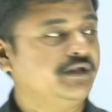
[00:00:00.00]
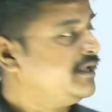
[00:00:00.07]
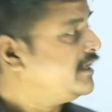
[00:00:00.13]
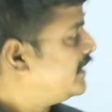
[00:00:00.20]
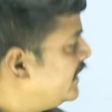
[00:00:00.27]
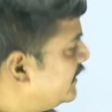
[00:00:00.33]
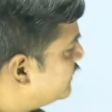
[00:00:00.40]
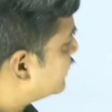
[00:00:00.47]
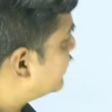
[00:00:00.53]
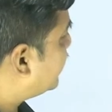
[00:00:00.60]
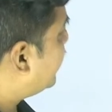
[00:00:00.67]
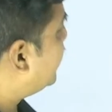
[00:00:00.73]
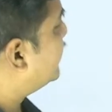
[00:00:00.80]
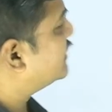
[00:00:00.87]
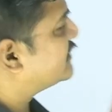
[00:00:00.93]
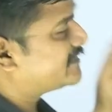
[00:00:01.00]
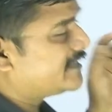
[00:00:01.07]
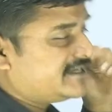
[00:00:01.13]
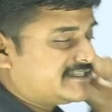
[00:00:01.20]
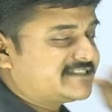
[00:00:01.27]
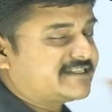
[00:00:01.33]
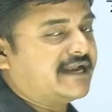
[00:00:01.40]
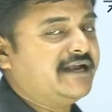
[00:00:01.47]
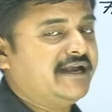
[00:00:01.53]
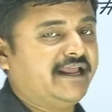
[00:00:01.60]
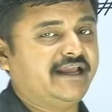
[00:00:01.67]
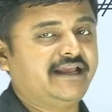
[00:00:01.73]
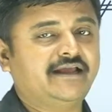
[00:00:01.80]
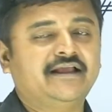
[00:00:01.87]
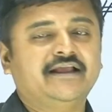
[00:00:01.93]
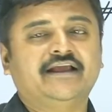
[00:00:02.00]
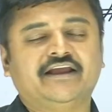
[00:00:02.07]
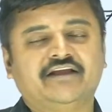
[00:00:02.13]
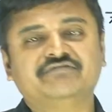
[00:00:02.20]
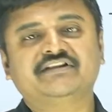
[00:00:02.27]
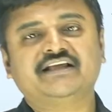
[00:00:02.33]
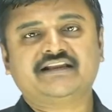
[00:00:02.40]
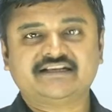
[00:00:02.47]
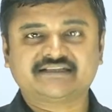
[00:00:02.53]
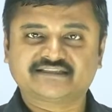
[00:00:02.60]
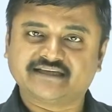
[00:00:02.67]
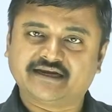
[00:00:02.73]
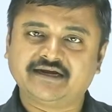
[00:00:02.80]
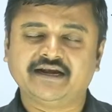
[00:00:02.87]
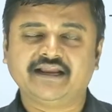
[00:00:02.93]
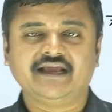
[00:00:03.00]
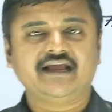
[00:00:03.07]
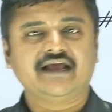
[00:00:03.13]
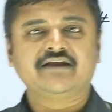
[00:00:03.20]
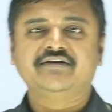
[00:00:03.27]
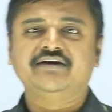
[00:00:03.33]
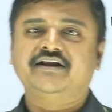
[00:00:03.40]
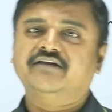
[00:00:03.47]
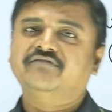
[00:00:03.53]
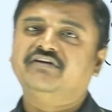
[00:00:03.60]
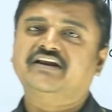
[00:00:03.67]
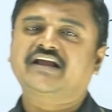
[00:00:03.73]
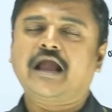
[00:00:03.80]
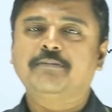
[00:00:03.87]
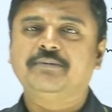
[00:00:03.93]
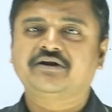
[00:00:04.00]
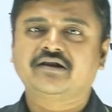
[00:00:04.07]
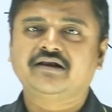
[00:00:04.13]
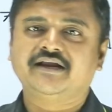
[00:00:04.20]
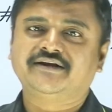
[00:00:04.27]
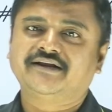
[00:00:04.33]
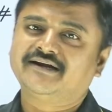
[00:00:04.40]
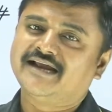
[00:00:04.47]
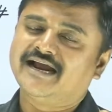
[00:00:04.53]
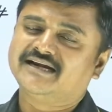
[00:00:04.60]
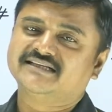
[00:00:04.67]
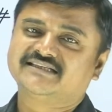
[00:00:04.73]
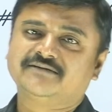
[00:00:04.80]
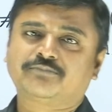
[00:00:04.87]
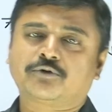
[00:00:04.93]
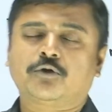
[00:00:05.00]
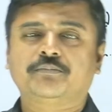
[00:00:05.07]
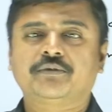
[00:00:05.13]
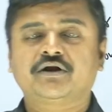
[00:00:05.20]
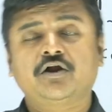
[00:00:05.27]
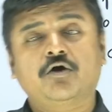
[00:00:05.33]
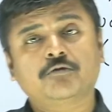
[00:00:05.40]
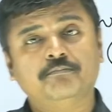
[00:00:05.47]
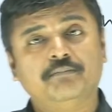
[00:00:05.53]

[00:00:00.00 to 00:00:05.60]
In the case Sunday, if there is Sunday and written with capital letter, that is a proper noun.